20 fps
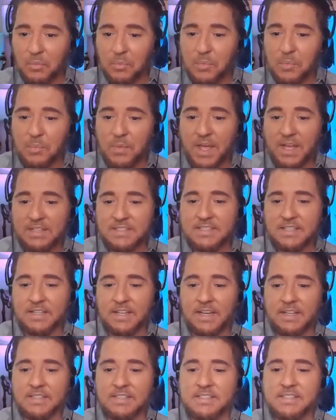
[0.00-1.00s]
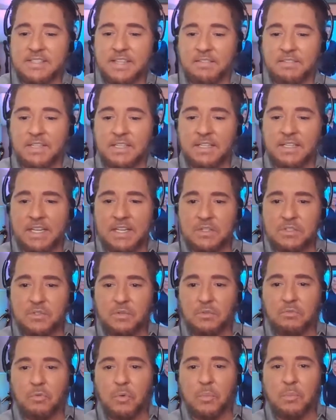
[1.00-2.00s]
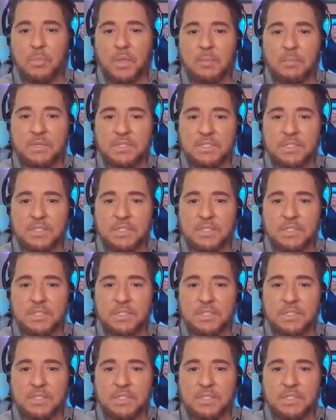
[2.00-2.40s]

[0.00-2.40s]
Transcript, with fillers: We'll be back tonight at 7 Eastern, 4 p.m.